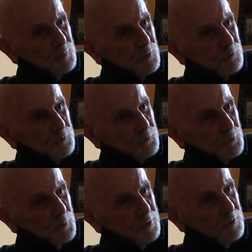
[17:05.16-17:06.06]
the beautiful
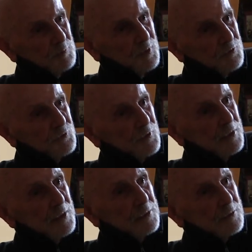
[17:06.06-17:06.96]
squadron base,
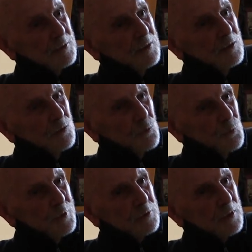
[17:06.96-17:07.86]
they had
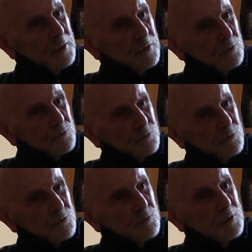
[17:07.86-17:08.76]
real
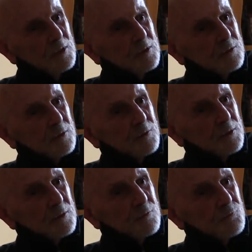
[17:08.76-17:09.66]
houses that
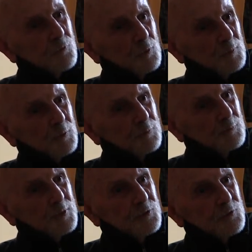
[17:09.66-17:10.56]
the former
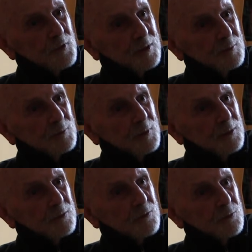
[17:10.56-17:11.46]
peacetime
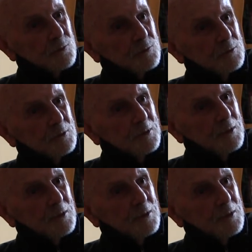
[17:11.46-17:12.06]
aircrew